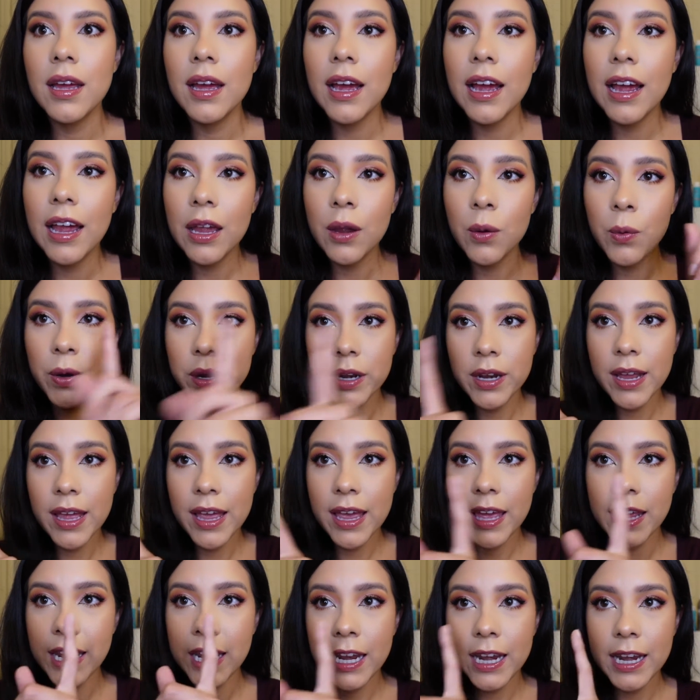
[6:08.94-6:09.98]
I went
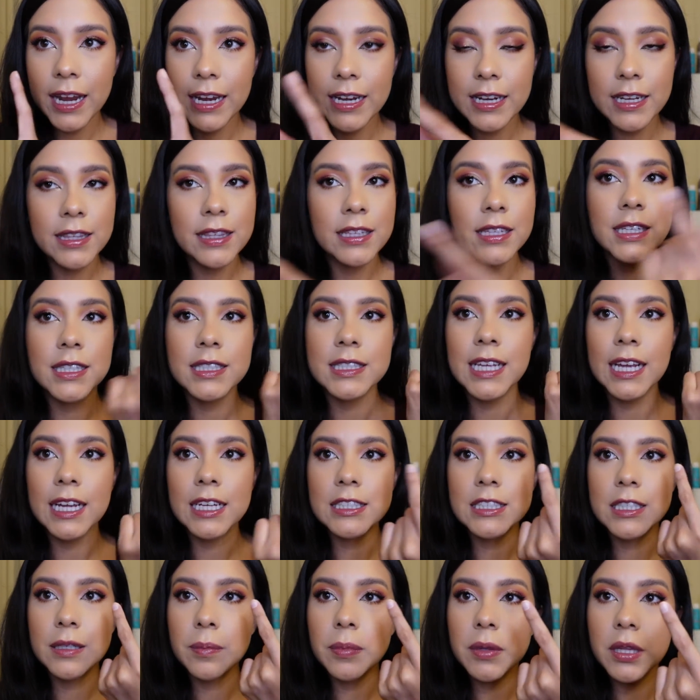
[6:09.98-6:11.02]
ahead and I did the exact
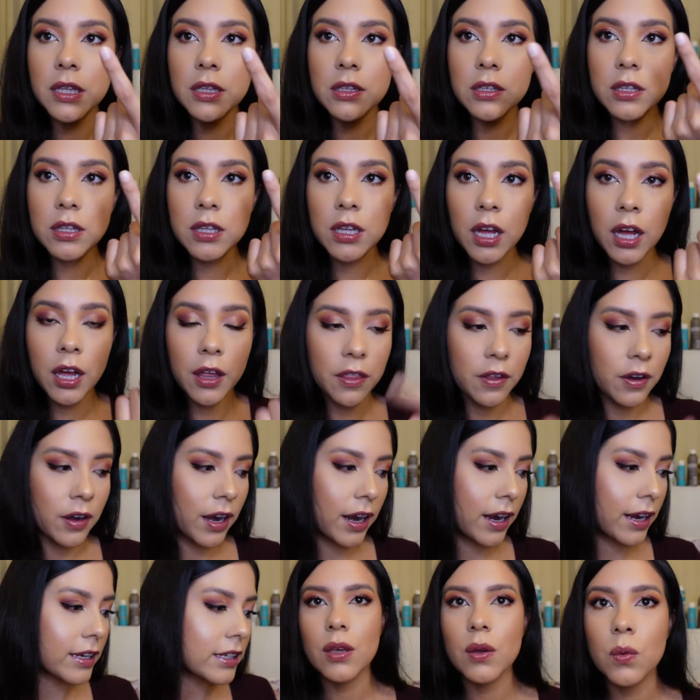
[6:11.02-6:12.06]
same thing to the other
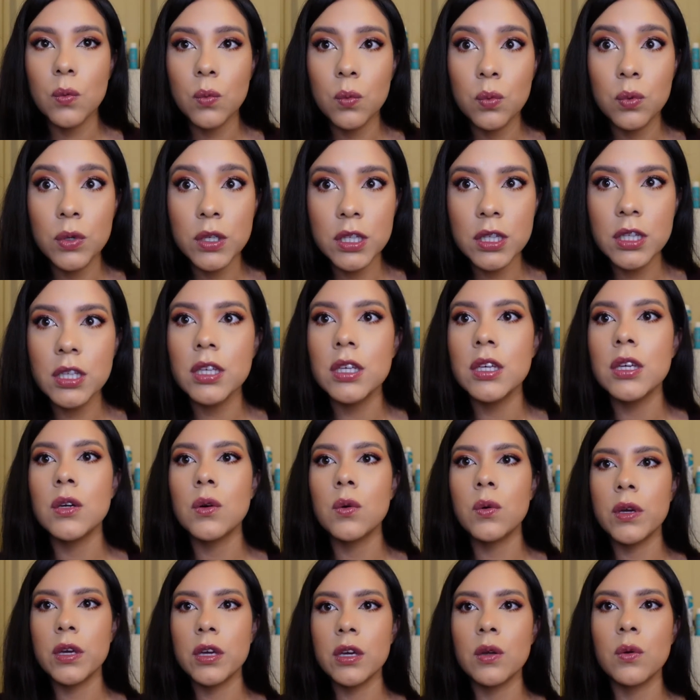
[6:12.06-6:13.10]
eye. Really
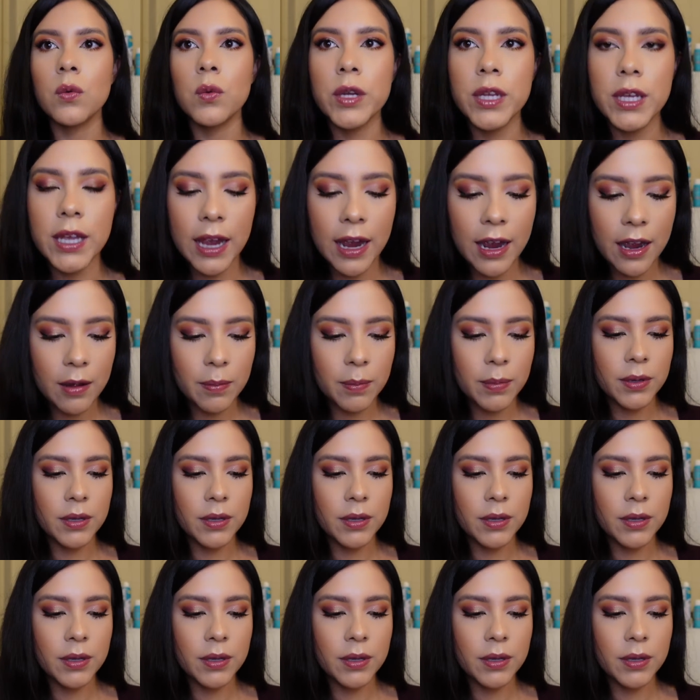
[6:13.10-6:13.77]
quick recap.